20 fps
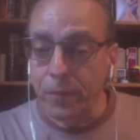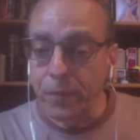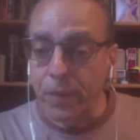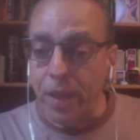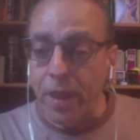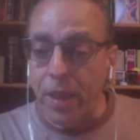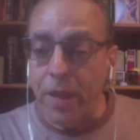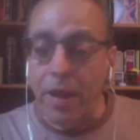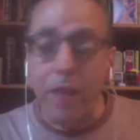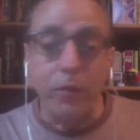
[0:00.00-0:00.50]

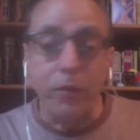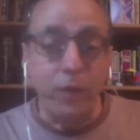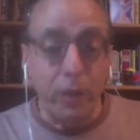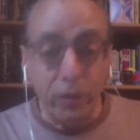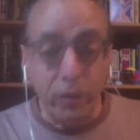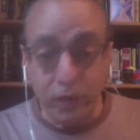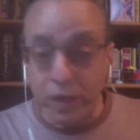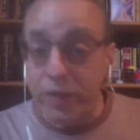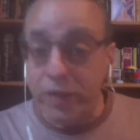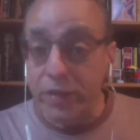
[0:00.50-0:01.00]
And as he
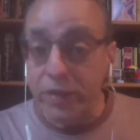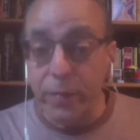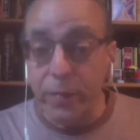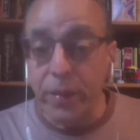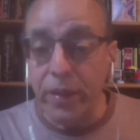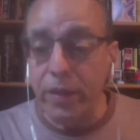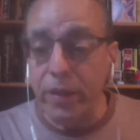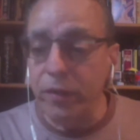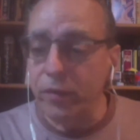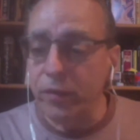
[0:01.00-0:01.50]
said to
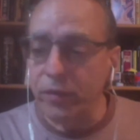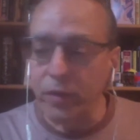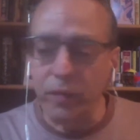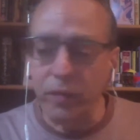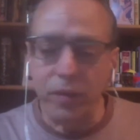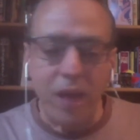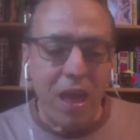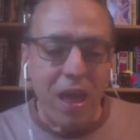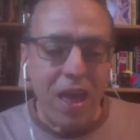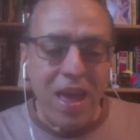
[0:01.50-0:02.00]
me, he
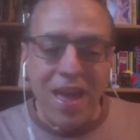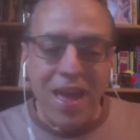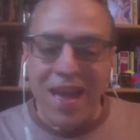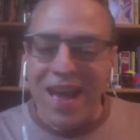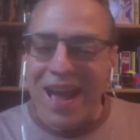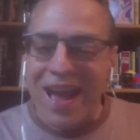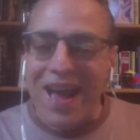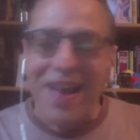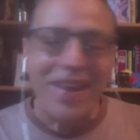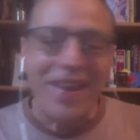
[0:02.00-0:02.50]
says,
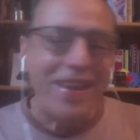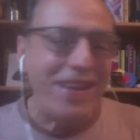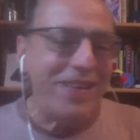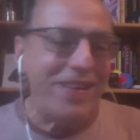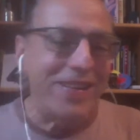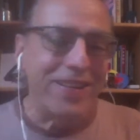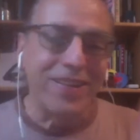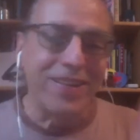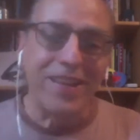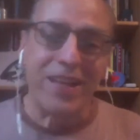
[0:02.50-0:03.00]
I
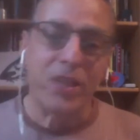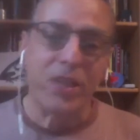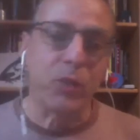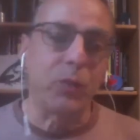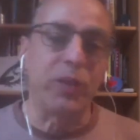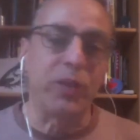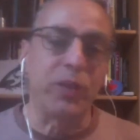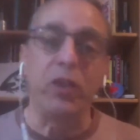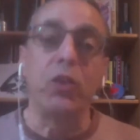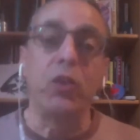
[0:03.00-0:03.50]

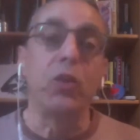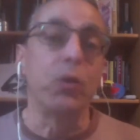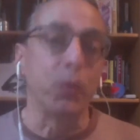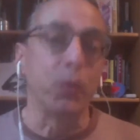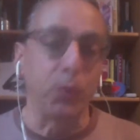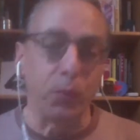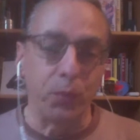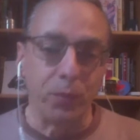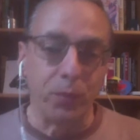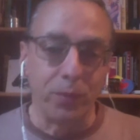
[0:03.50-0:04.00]
intellectually
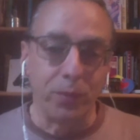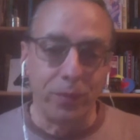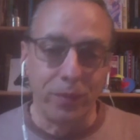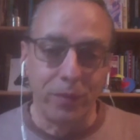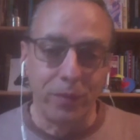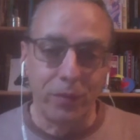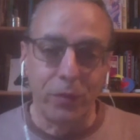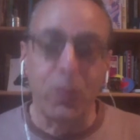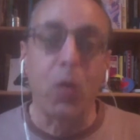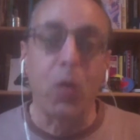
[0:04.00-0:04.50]
knew
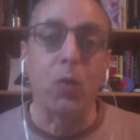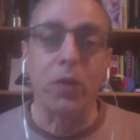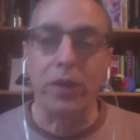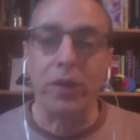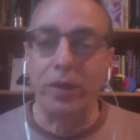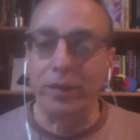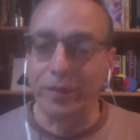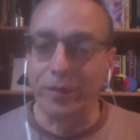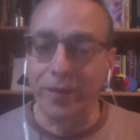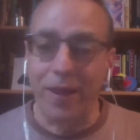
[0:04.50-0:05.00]
smoking
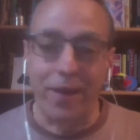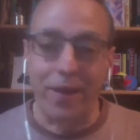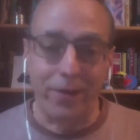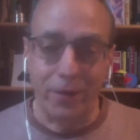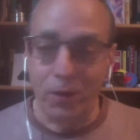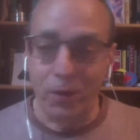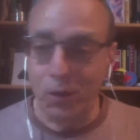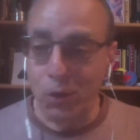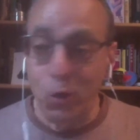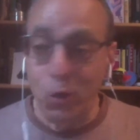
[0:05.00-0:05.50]
is not
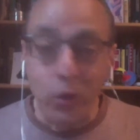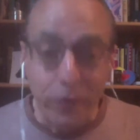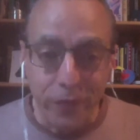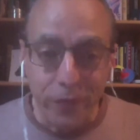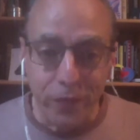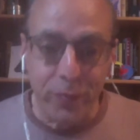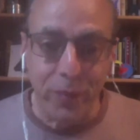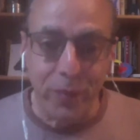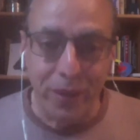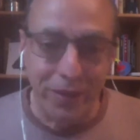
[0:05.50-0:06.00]
good
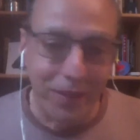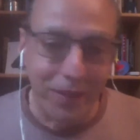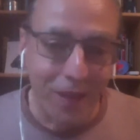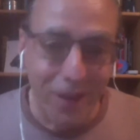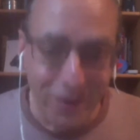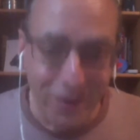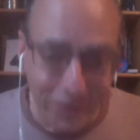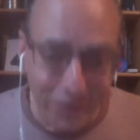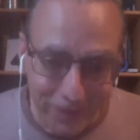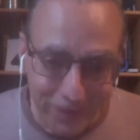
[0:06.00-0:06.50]
for my
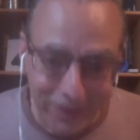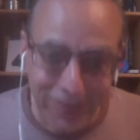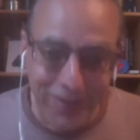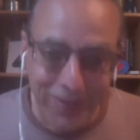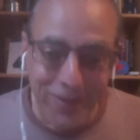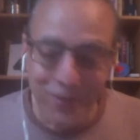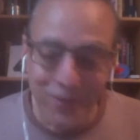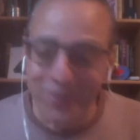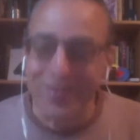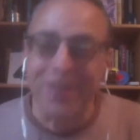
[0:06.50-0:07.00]
lungs.
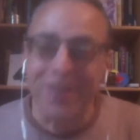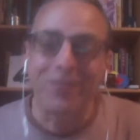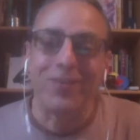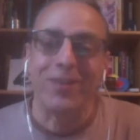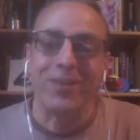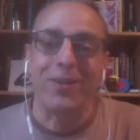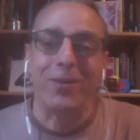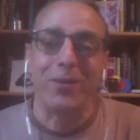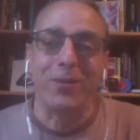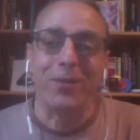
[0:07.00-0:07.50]
It's not
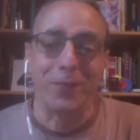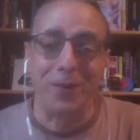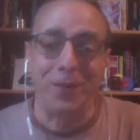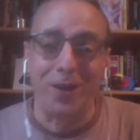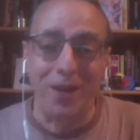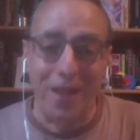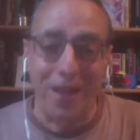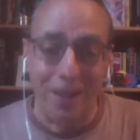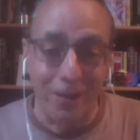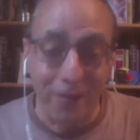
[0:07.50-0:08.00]
really good for
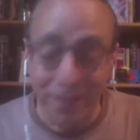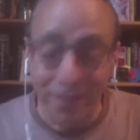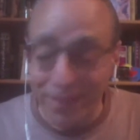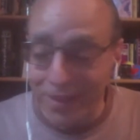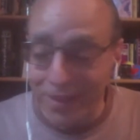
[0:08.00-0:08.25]
our health.